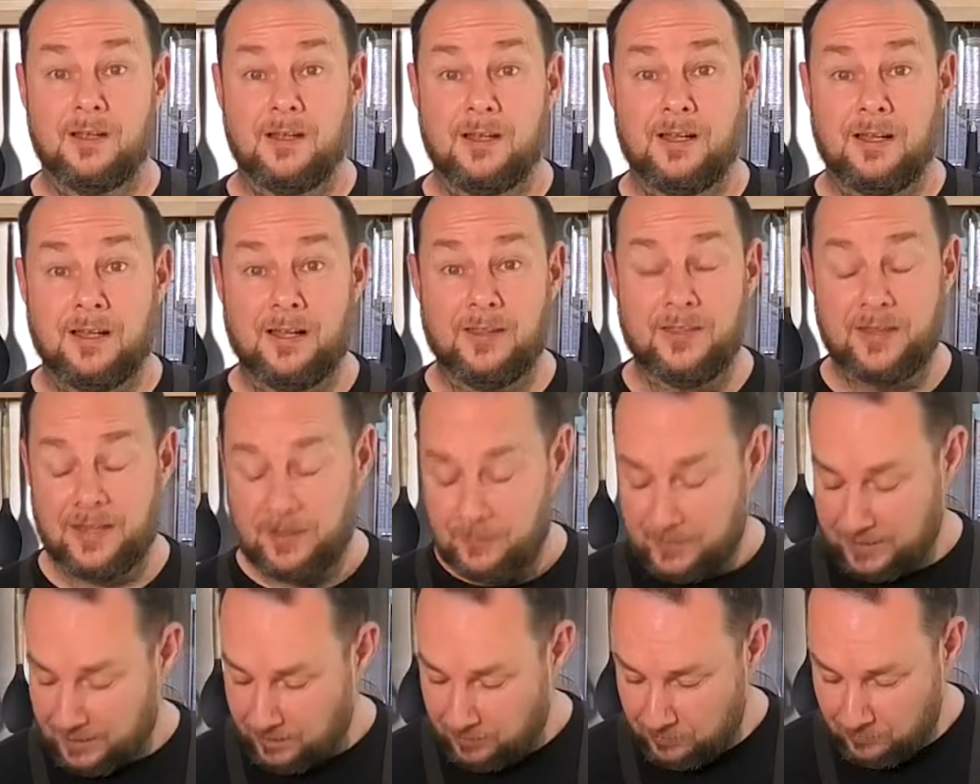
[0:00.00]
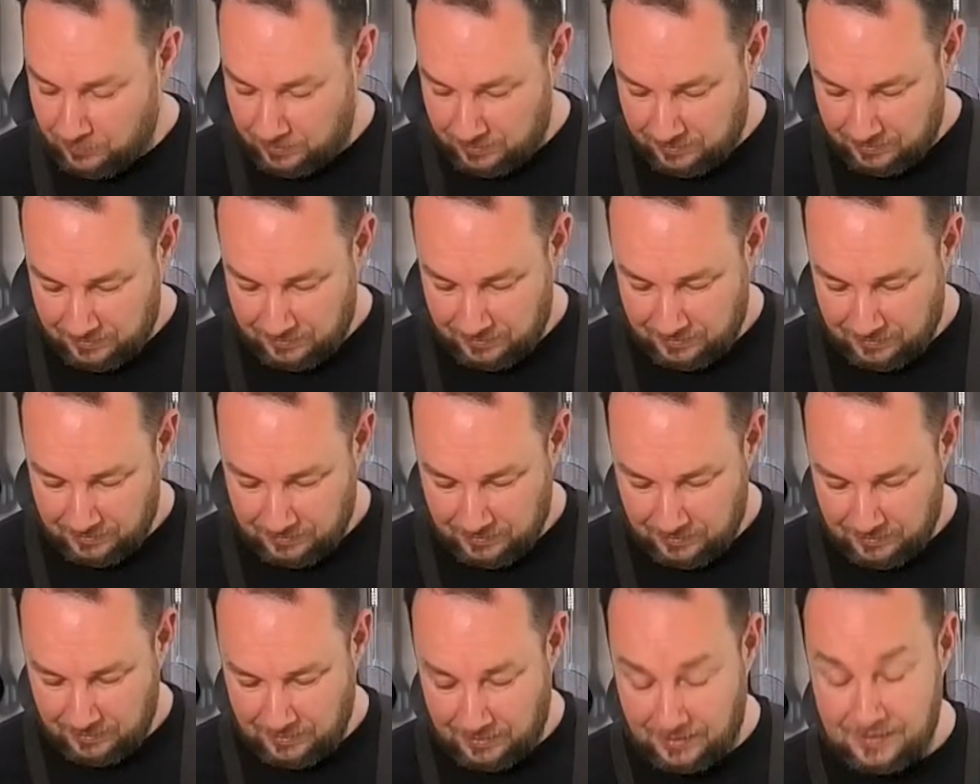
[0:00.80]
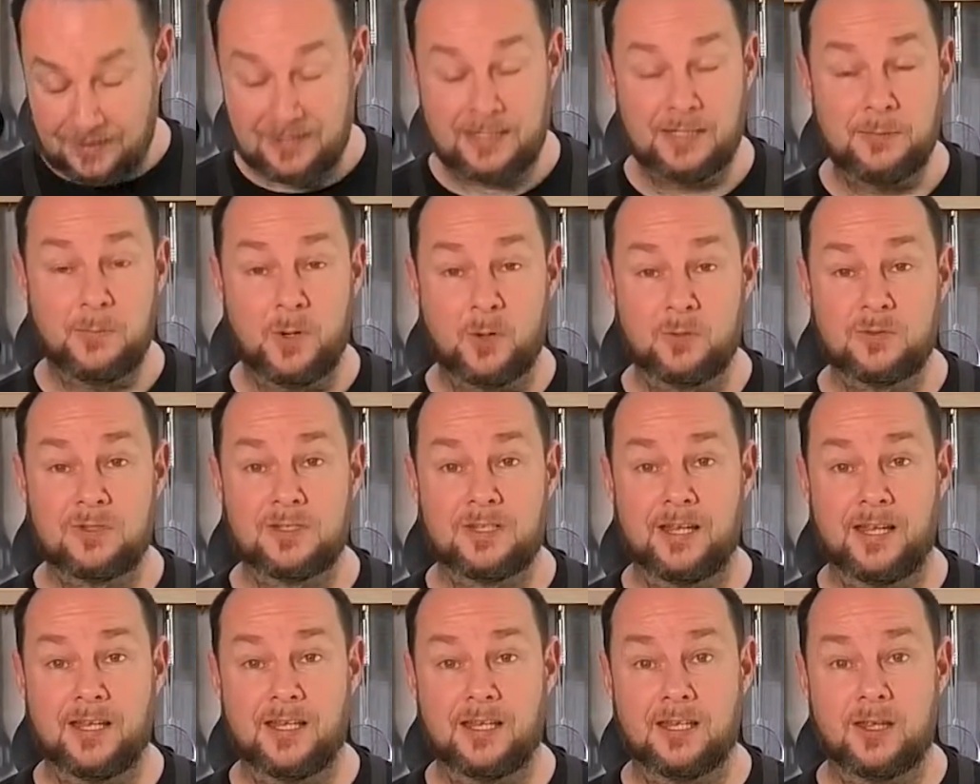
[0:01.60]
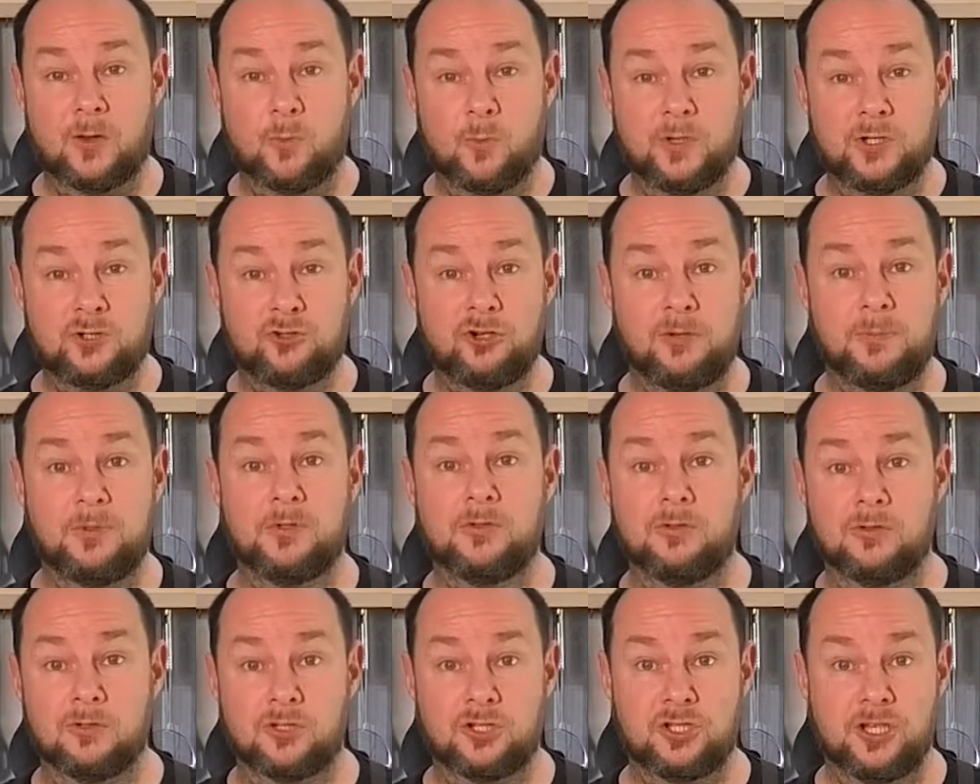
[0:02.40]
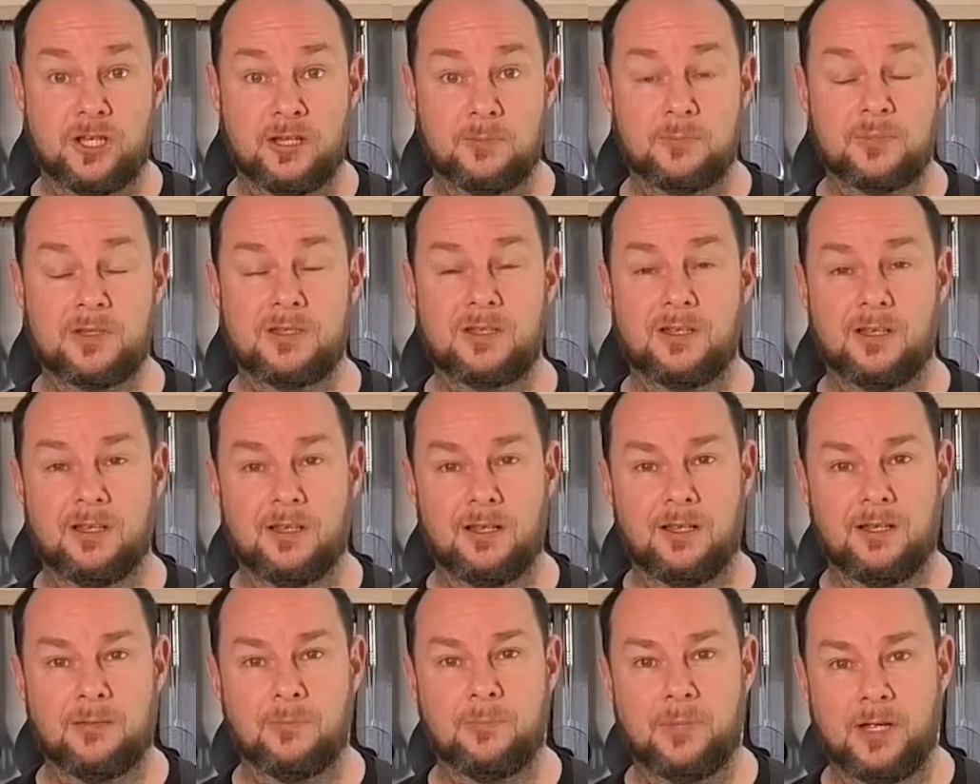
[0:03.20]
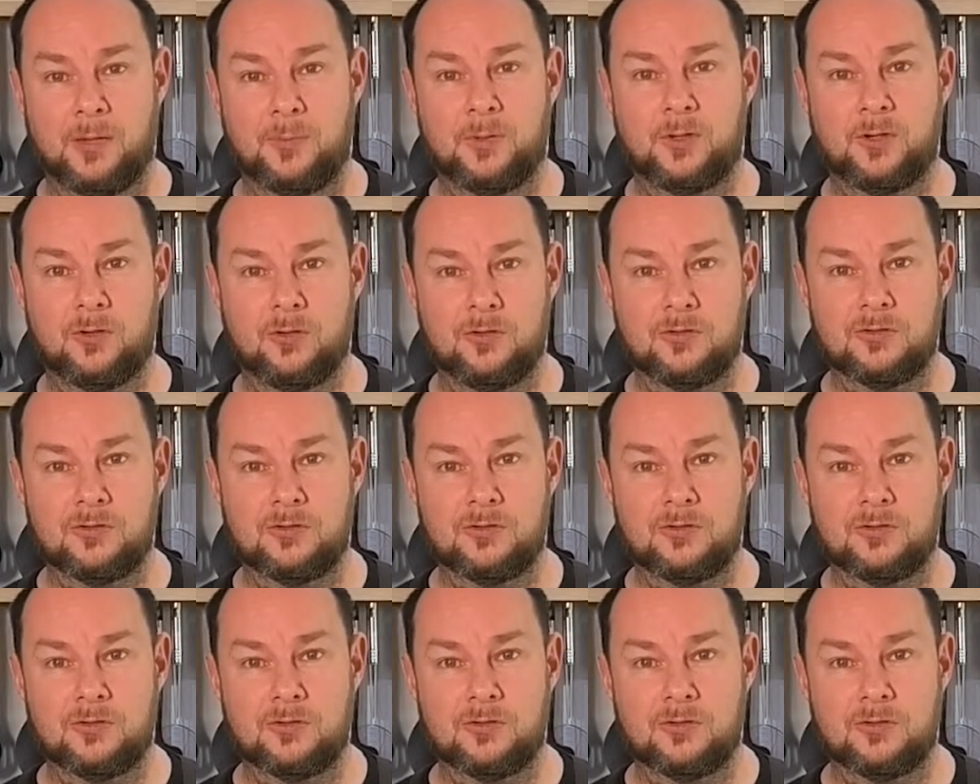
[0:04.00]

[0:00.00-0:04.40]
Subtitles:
And there we go, our T-bone steak with triple cooked chips and peppercorn